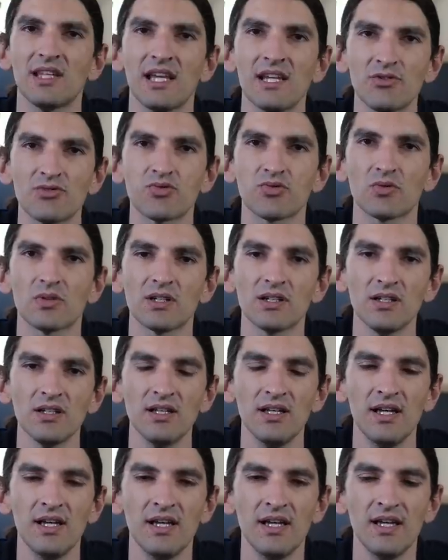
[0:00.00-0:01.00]

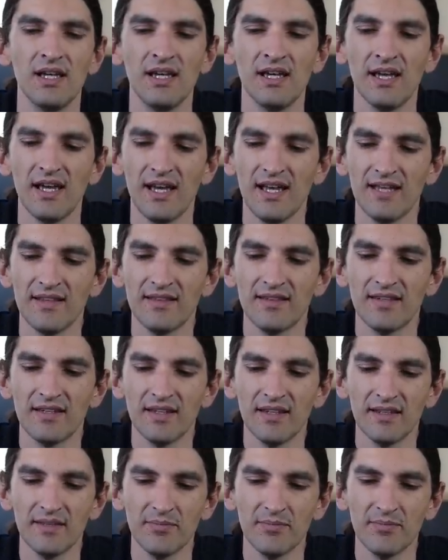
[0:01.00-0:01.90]
natural. And